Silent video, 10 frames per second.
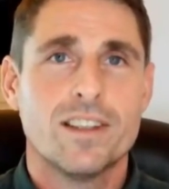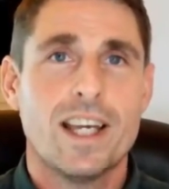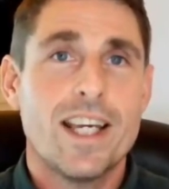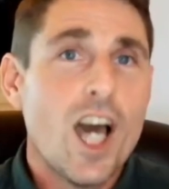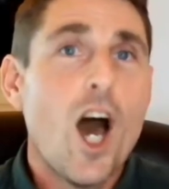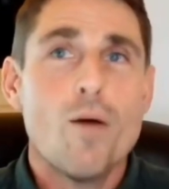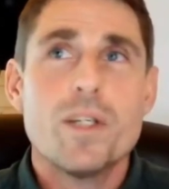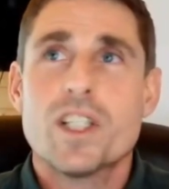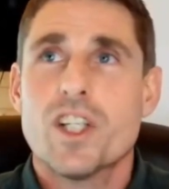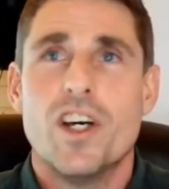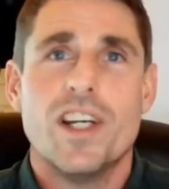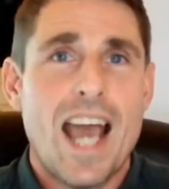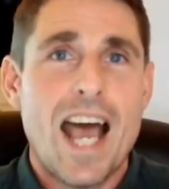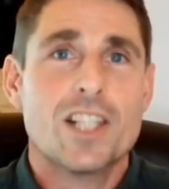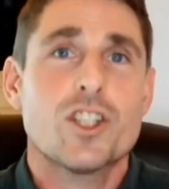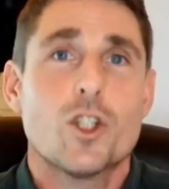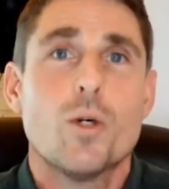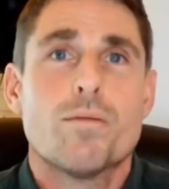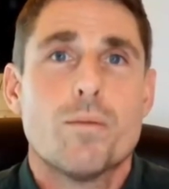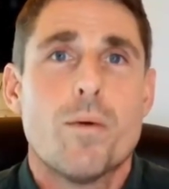It can't be certain. It has to
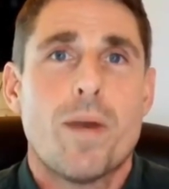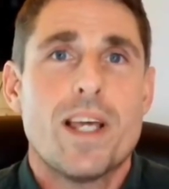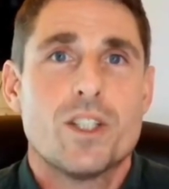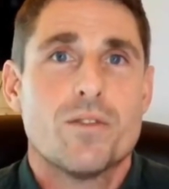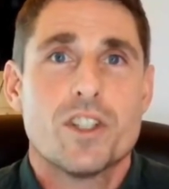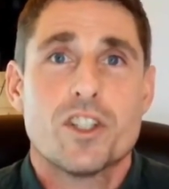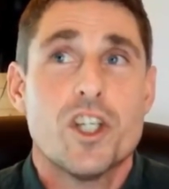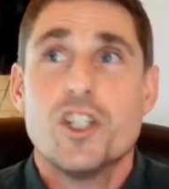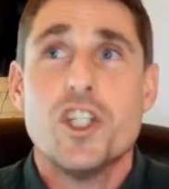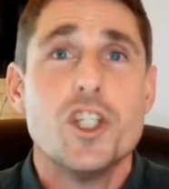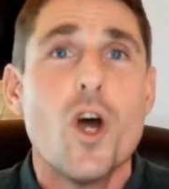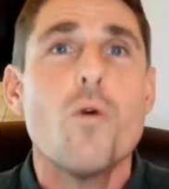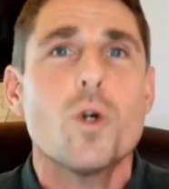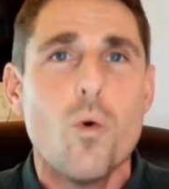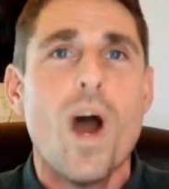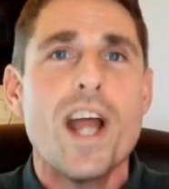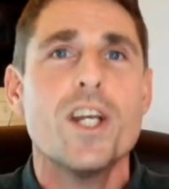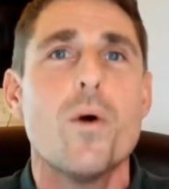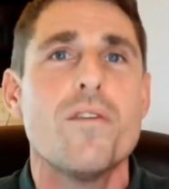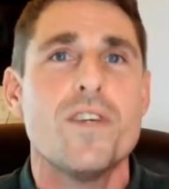come from a place of uncertainty. You don't quite
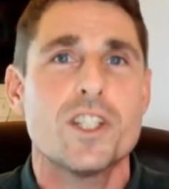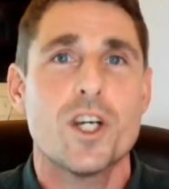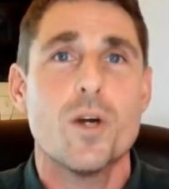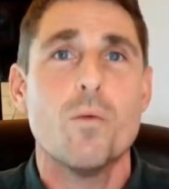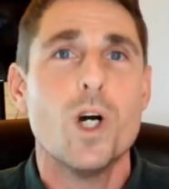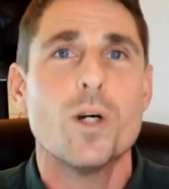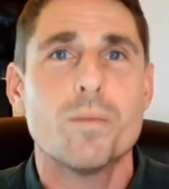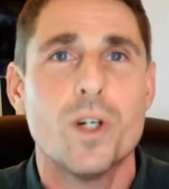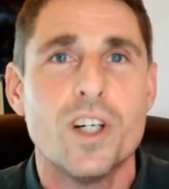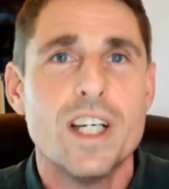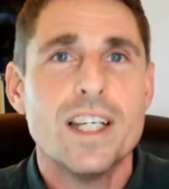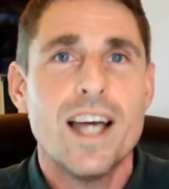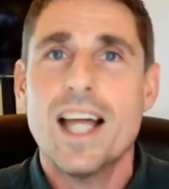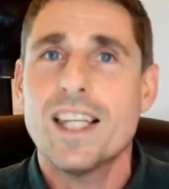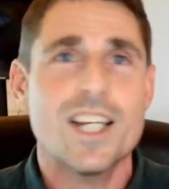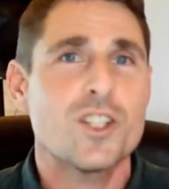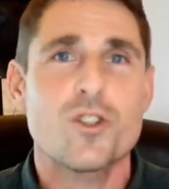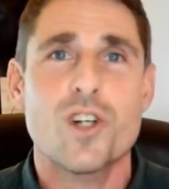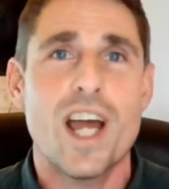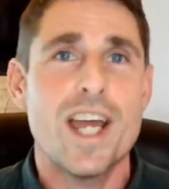know if it's going to work, but hell, let's
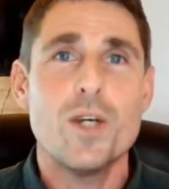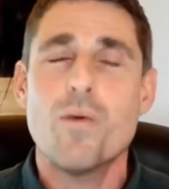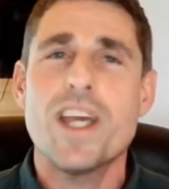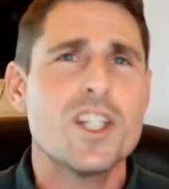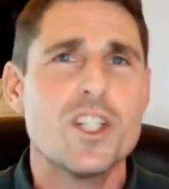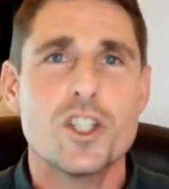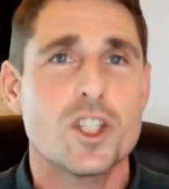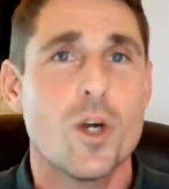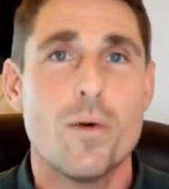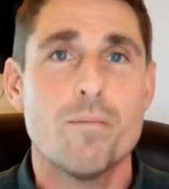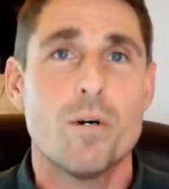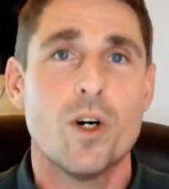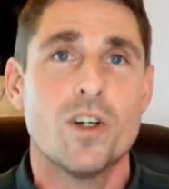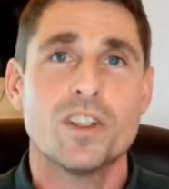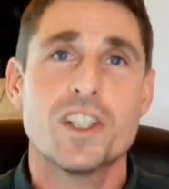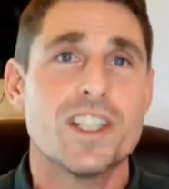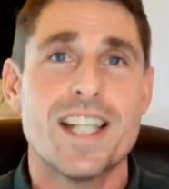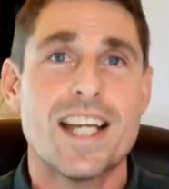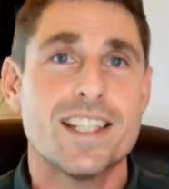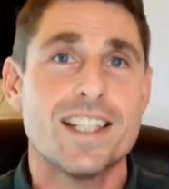try anyway because it's so important. Because as
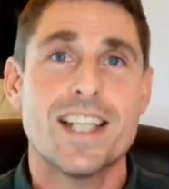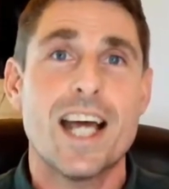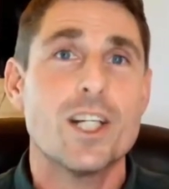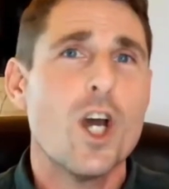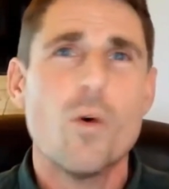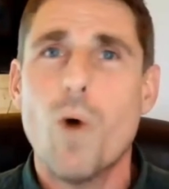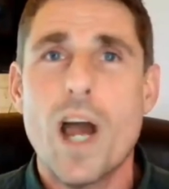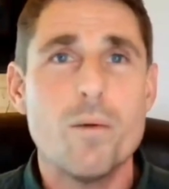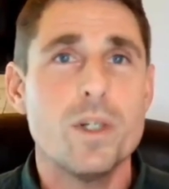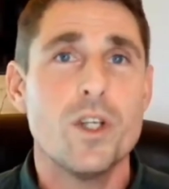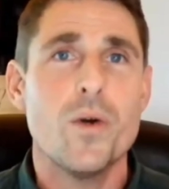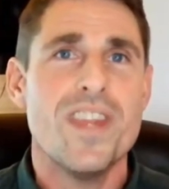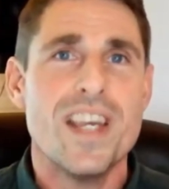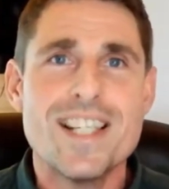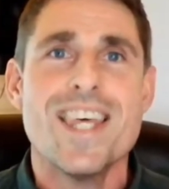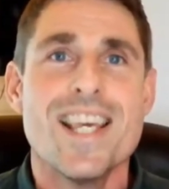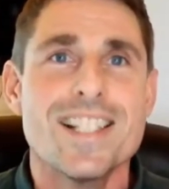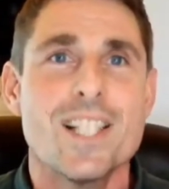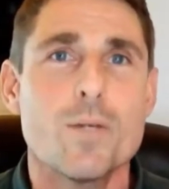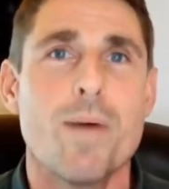Andy said, why are we doing this? This
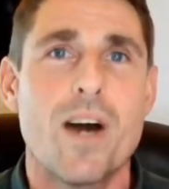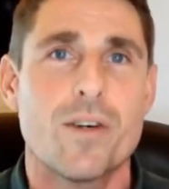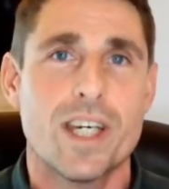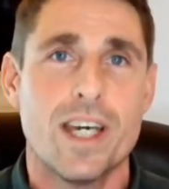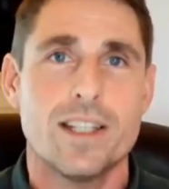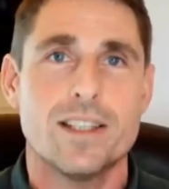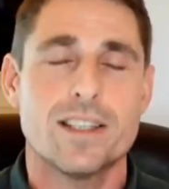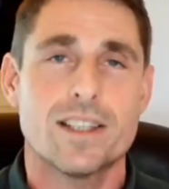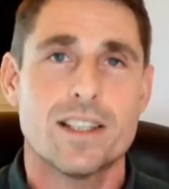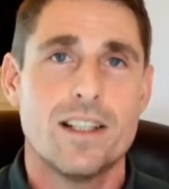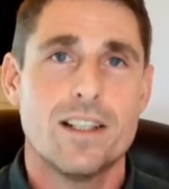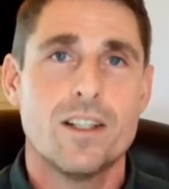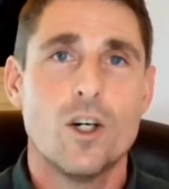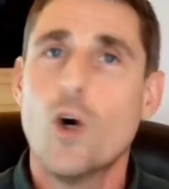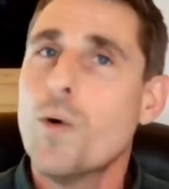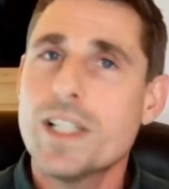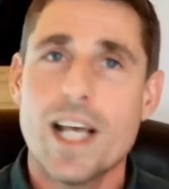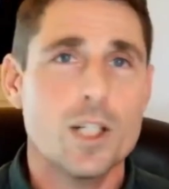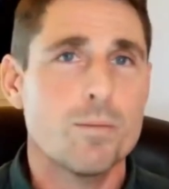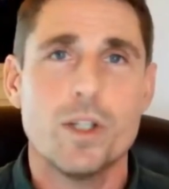is about kids. Always
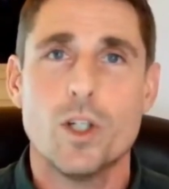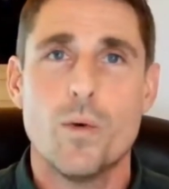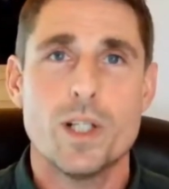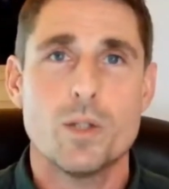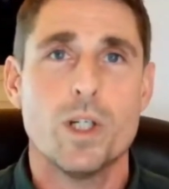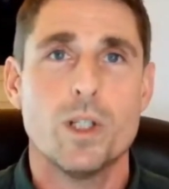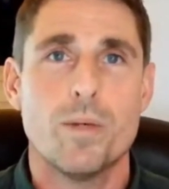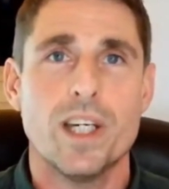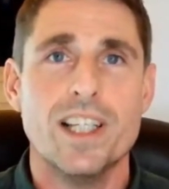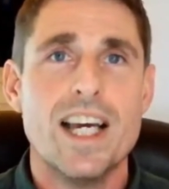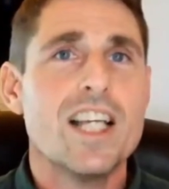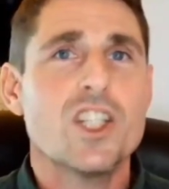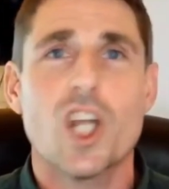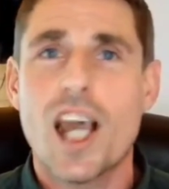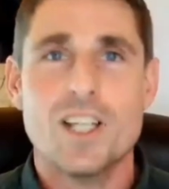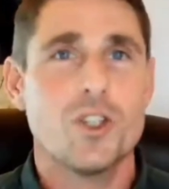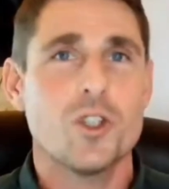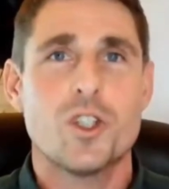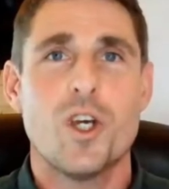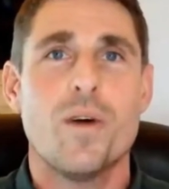has been, always will be. So let's
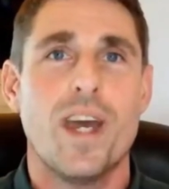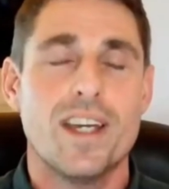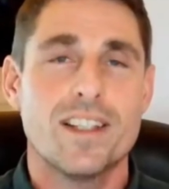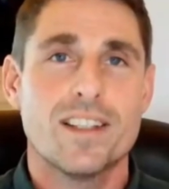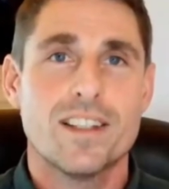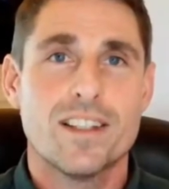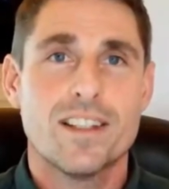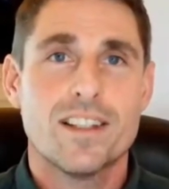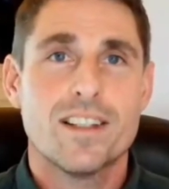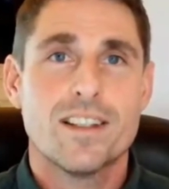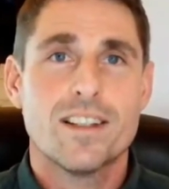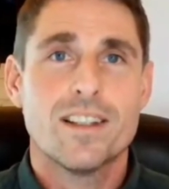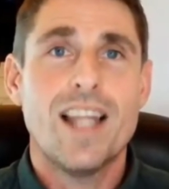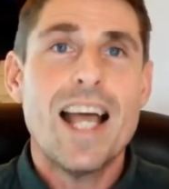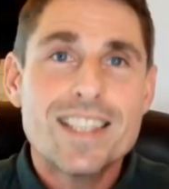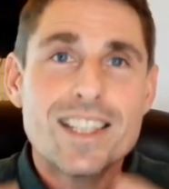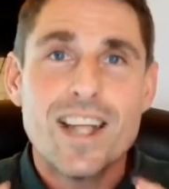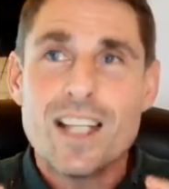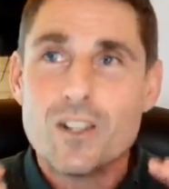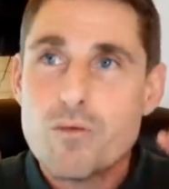just do it. Let's,
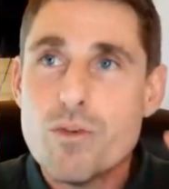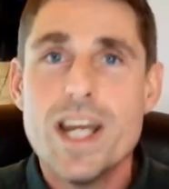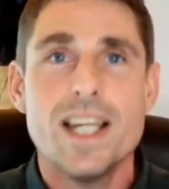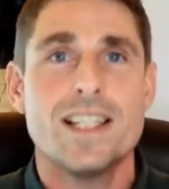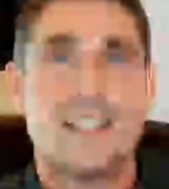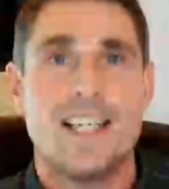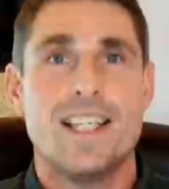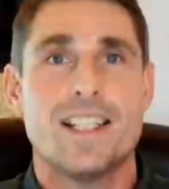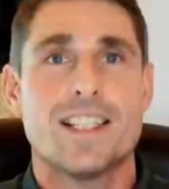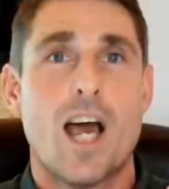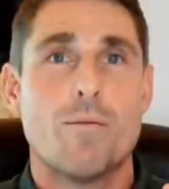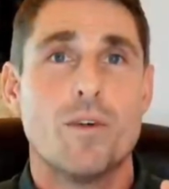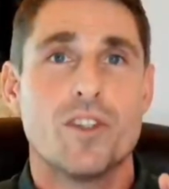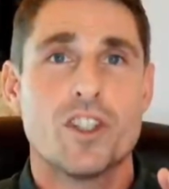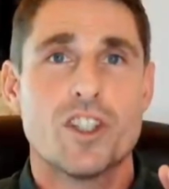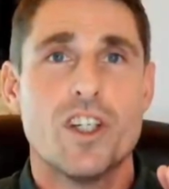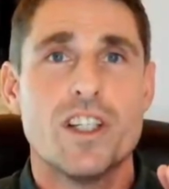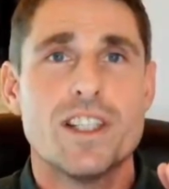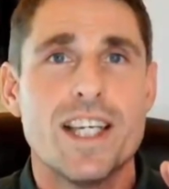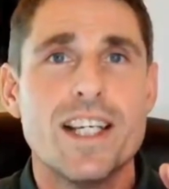let's really see this time of
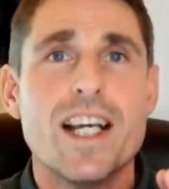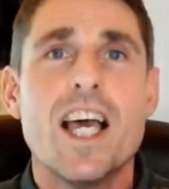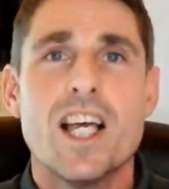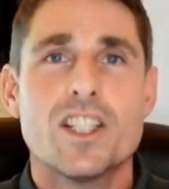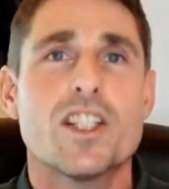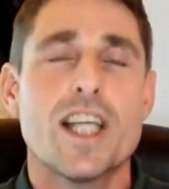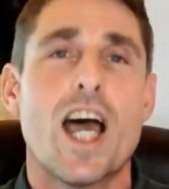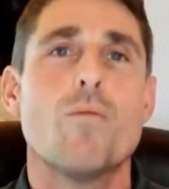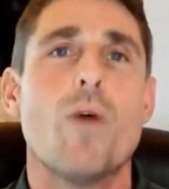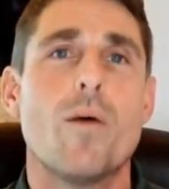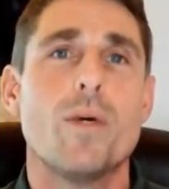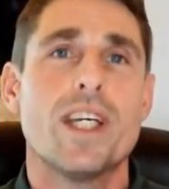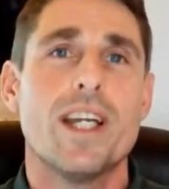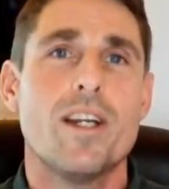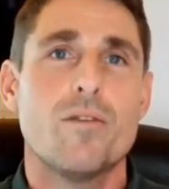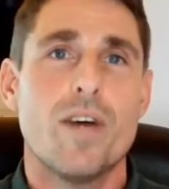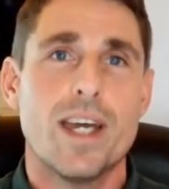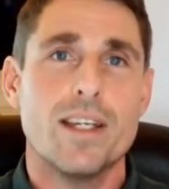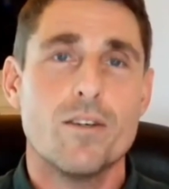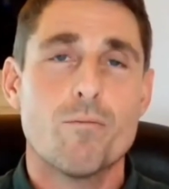uncertainty as a time where we can innovate.